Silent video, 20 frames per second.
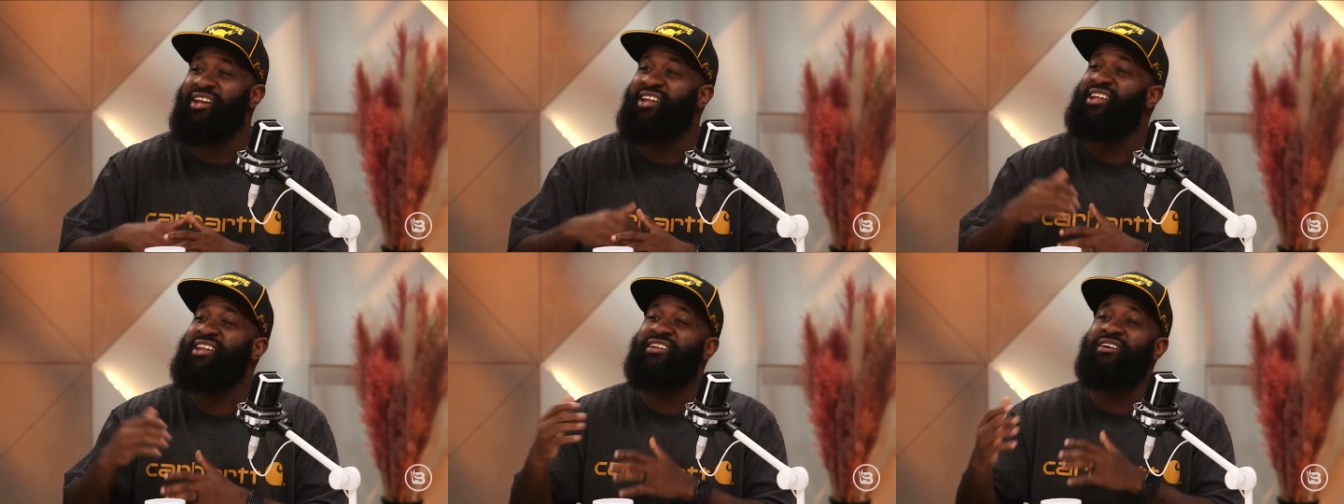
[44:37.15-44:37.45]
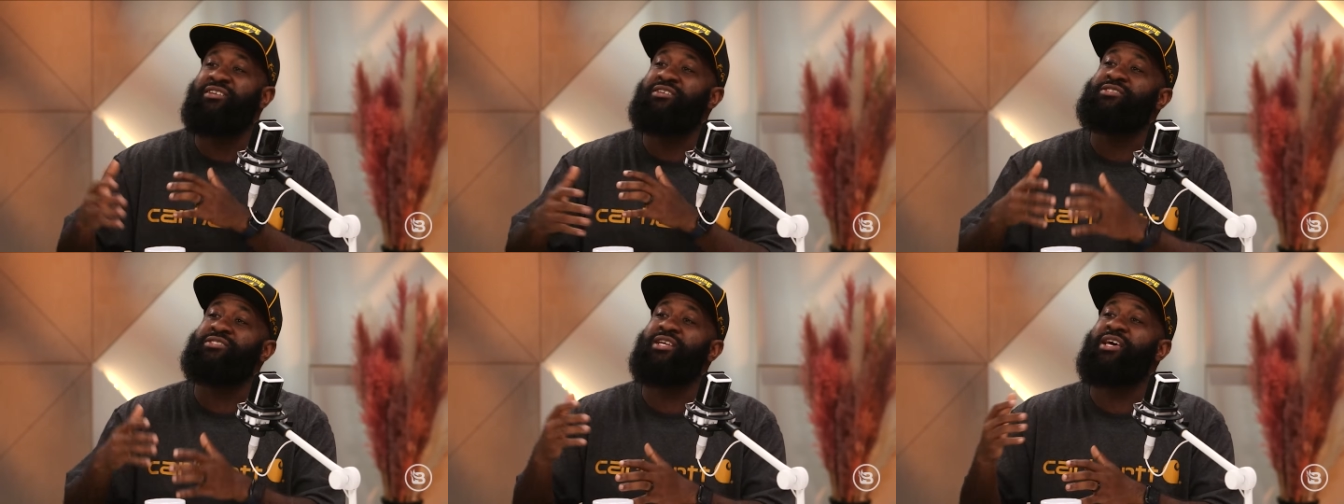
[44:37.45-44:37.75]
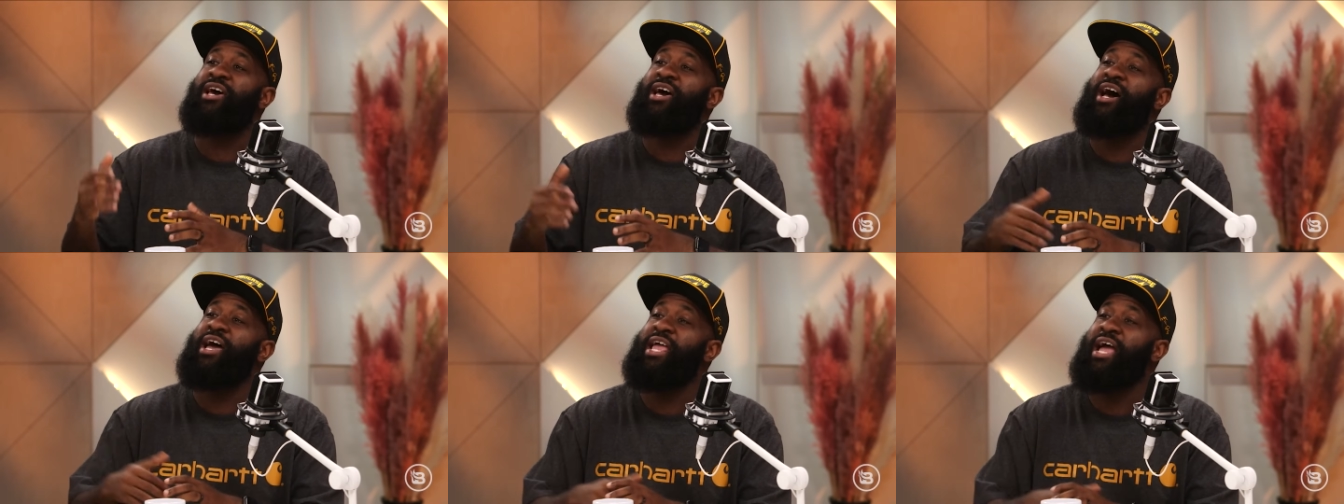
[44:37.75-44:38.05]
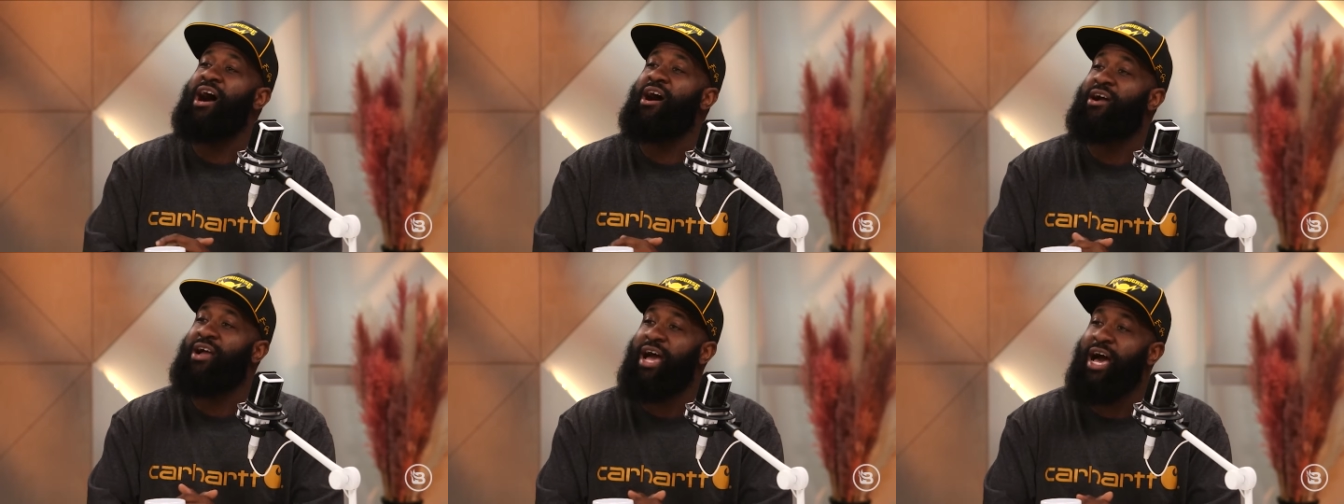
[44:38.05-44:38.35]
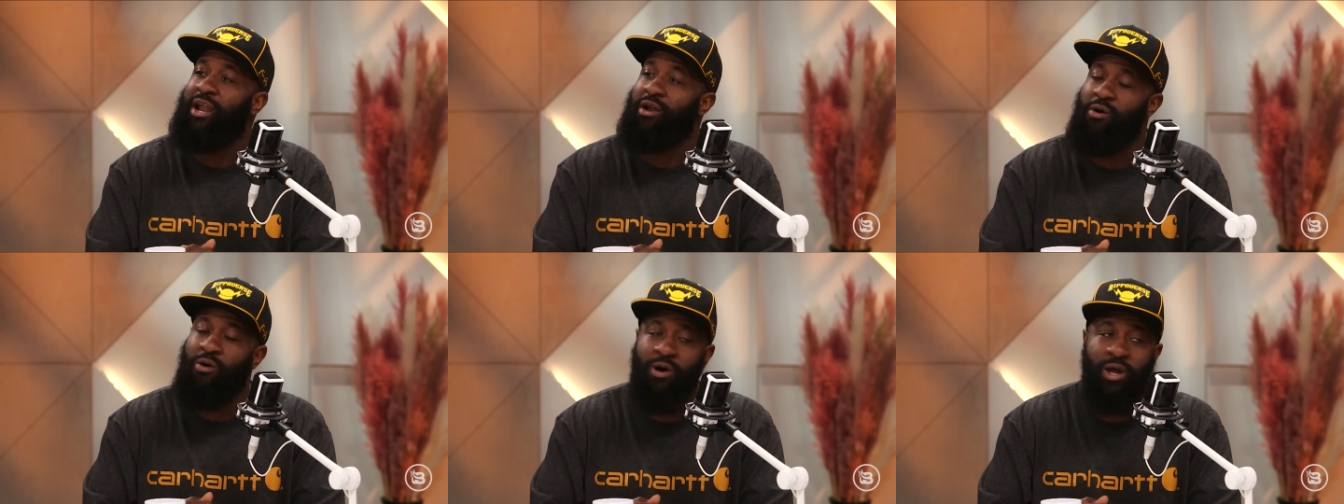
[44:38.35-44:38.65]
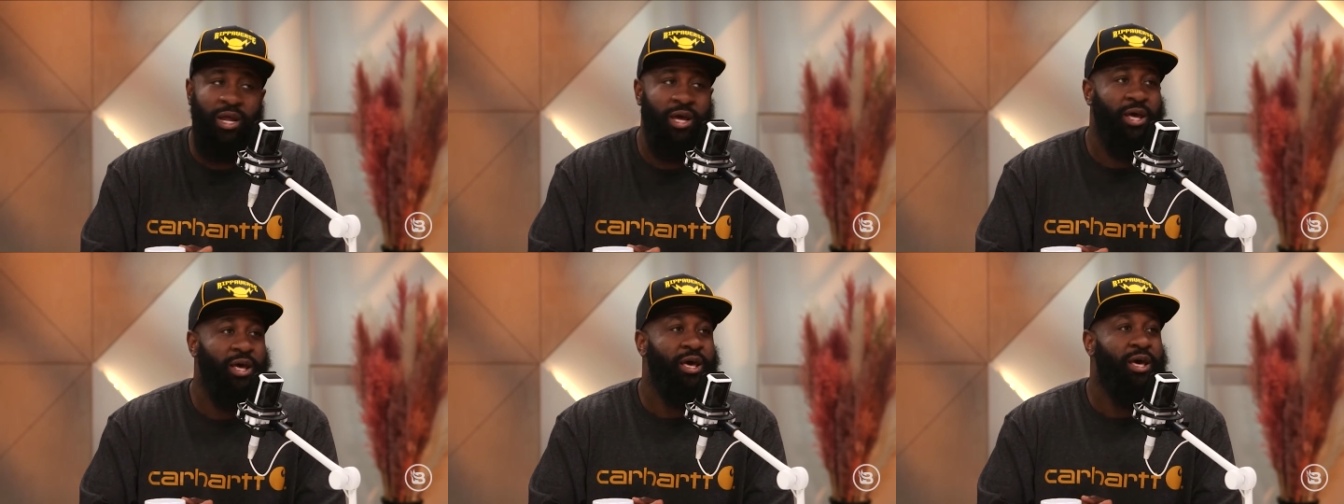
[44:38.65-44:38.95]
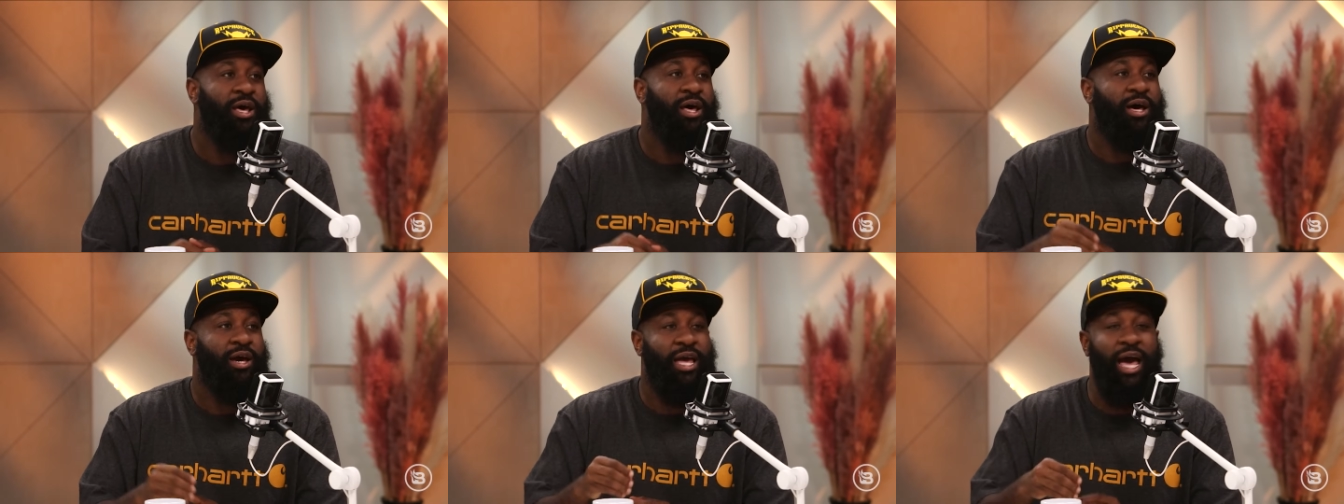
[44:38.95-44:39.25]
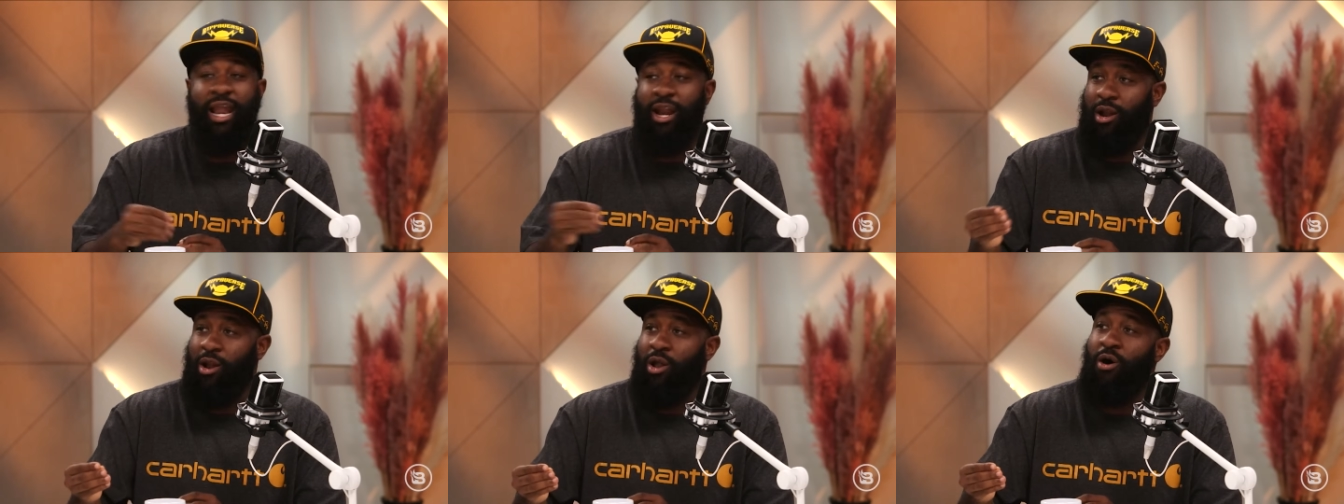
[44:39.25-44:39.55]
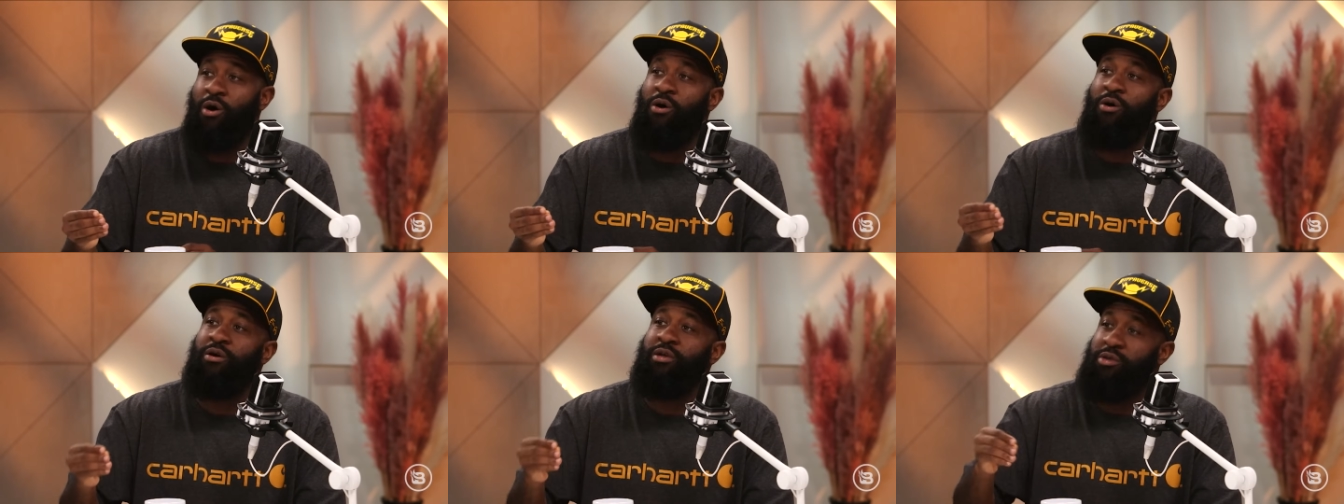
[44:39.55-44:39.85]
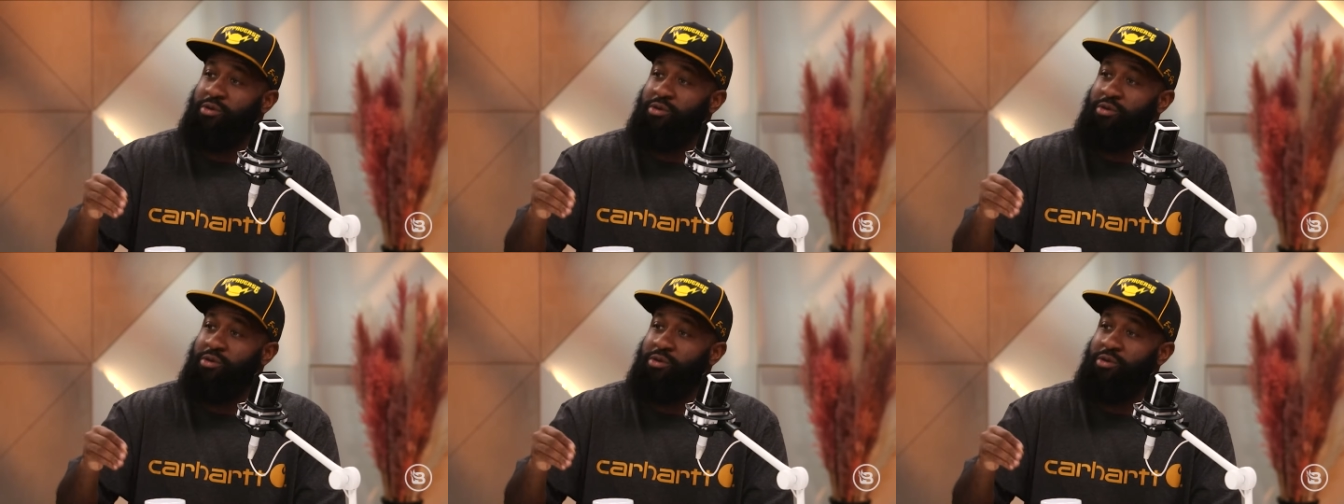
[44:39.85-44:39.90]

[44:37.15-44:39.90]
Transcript: didn't understand how y'all got along,